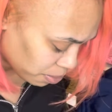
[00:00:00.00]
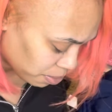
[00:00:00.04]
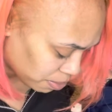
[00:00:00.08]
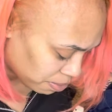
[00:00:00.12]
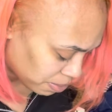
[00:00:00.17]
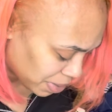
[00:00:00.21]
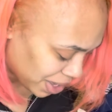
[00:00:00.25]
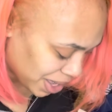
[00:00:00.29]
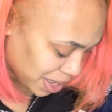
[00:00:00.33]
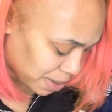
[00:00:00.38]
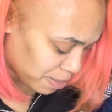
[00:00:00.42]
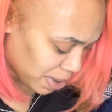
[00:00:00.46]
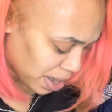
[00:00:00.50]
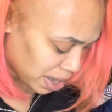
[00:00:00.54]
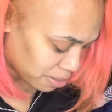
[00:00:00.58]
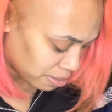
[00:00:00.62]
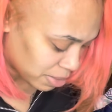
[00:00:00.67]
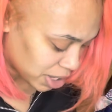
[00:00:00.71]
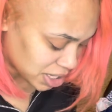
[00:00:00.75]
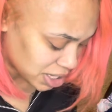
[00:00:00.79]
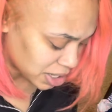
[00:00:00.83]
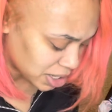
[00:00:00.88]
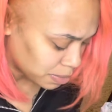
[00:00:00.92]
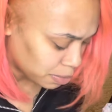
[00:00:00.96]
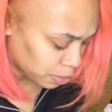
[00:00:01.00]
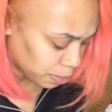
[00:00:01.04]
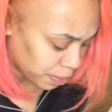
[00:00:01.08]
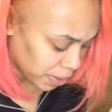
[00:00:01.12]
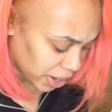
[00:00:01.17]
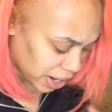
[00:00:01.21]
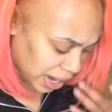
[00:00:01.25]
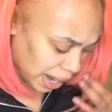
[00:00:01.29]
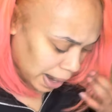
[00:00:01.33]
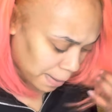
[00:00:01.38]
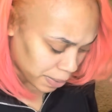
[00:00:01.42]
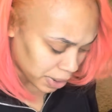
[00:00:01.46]
me being mentally
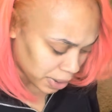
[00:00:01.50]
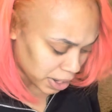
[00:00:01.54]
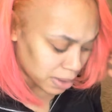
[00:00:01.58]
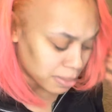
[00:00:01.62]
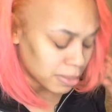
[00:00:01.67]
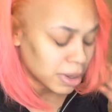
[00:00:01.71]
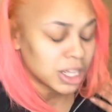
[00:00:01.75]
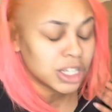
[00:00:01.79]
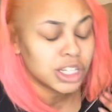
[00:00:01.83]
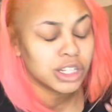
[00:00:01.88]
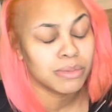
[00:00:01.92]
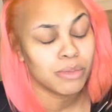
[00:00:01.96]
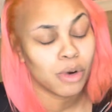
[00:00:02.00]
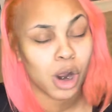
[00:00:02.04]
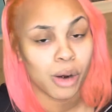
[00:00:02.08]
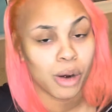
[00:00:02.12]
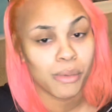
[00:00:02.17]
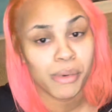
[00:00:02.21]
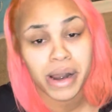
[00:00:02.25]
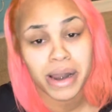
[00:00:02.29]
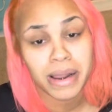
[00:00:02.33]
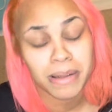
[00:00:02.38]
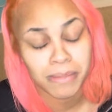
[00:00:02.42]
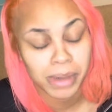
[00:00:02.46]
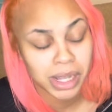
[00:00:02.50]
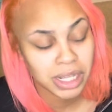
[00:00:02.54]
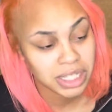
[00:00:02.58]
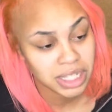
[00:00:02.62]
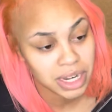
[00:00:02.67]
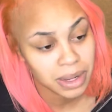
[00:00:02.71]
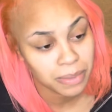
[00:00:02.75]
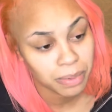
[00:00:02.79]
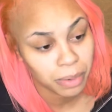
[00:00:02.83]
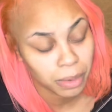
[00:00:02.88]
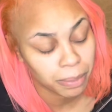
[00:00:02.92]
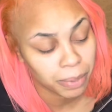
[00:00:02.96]
prepared, I pretty much am already
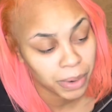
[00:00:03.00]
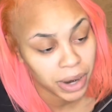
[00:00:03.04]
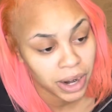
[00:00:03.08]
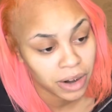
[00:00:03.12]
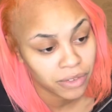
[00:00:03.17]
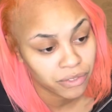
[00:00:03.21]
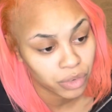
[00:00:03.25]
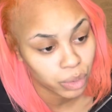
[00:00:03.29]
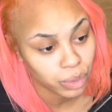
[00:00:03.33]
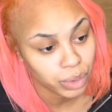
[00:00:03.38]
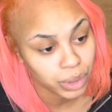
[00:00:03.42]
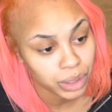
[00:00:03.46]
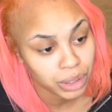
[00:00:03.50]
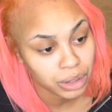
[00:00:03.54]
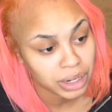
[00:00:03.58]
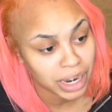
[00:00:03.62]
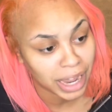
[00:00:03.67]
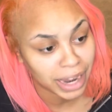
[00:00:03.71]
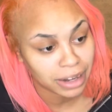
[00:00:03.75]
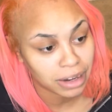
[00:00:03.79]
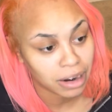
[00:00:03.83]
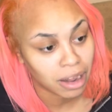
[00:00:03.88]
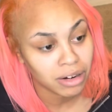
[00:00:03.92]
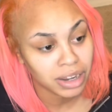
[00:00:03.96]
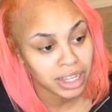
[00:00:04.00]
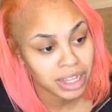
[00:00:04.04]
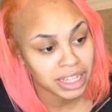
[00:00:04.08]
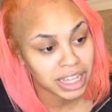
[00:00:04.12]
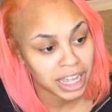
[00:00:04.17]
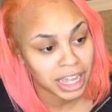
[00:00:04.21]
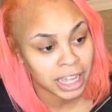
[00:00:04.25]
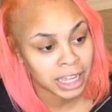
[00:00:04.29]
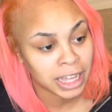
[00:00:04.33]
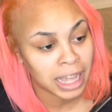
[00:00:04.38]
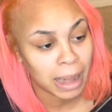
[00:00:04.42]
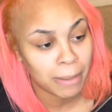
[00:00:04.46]
mentally prepared for real. Like, the only
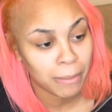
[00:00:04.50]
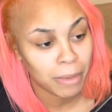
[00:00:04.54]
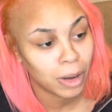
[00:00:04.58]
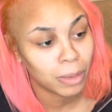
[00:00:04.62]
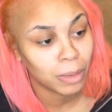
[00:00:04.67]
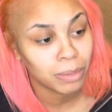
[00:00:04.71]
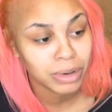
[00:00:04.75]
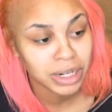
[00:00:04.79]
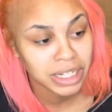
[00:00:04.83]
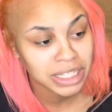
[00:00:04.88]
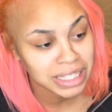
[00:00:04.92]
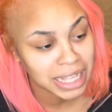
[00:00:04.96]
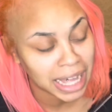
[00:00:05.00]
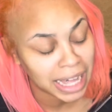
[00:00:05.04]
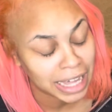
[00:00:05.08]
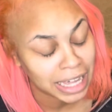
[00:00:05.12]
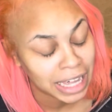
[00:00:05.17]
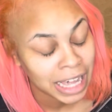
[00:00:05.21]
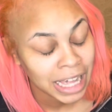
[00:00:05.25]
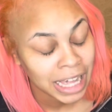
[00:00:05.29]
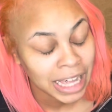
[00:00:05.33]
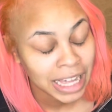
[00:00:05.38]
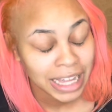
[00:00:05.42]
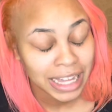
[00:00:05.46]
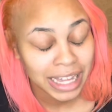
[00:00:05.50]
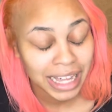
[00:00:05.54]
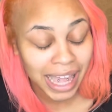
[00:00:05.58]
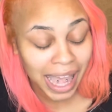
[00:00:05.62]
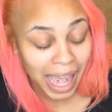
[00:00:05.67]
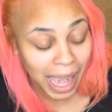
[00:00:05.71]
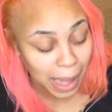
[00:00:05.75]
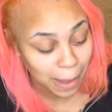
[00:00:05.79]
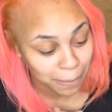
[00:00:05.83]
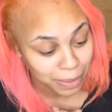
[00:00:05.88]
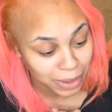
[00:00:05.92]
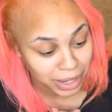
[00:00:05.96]
thing I'm hoping is like,
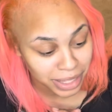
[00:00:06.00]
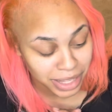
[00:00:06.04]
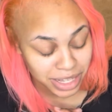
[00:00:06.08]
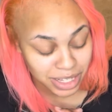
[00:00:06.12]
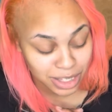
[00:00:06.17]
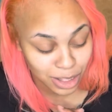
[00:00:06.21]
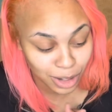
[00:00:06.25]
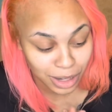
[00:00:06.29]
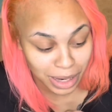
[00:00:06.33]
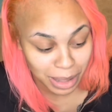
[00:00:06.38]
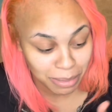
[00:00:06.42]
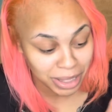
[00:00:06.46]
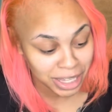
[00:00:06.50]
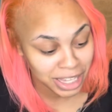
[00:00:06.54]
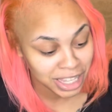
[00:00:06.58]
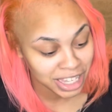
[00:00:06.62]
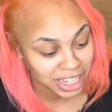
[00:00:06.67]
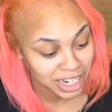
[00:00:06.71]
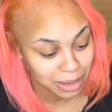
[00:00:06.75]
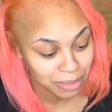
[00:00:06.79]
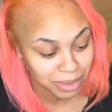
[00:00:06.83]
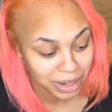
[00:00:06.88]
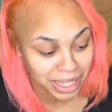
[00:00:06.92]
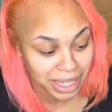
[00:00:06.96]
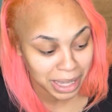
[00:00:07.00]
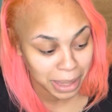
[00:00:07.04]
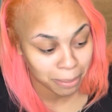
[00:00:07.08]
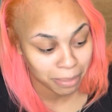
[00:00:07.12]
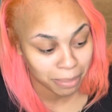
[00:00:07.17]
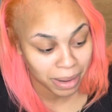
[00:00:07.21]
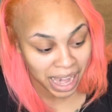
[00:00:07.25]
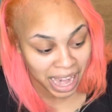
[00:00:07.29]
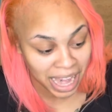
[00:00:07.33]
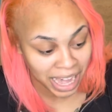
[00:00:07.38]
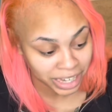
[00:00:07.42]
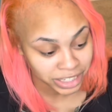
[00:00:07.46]
God, please don't let me get up looking
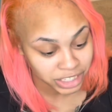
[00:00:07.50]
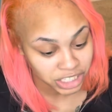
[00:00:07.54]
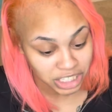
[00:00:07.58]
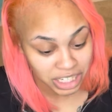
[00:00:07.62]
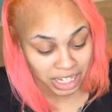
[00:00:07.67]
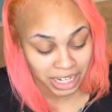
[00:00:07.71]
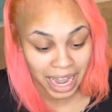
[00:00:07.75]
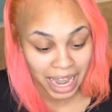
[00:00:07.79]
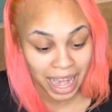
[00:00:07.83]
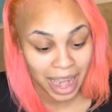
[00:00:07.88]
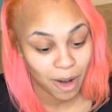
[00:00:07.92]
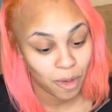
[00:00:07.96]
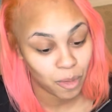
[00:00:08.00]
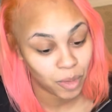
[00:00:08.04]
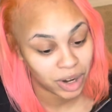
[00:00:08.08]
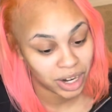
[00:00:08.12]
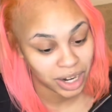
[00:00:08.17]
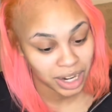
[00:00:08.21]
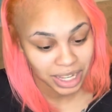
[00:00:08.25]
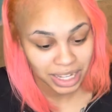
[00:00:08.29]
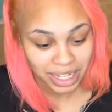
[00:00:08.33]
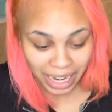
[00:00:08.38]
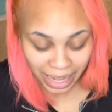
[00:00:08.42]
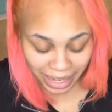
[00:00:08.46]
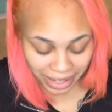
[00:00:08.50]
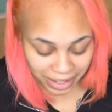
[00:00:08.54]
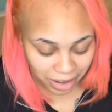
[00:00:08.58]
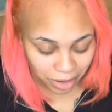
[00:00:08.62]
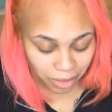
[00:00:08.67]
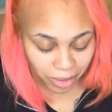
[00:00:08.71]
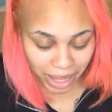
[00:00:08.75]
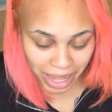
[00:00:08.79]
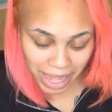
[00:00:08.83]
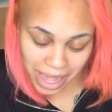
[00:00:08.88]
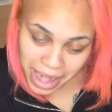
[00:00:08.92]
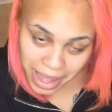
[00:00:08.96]
botched, and I don't want to look like no
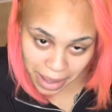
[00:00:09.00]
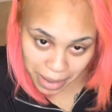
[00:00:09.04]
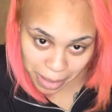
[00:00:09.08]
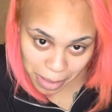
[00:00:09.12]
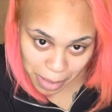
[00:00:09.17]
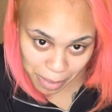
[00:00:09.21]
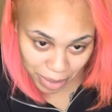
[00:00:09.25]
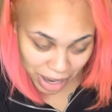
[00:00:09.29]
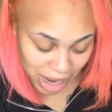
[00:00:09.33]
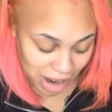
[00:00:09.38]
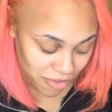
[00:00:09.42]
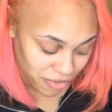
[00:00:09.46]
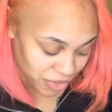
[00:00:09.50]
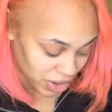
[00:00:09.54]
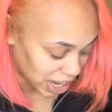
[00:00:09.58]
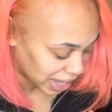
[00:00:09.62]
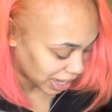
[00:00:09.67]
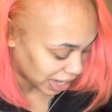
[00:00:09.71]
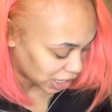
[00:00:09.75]
aunt. But I feel like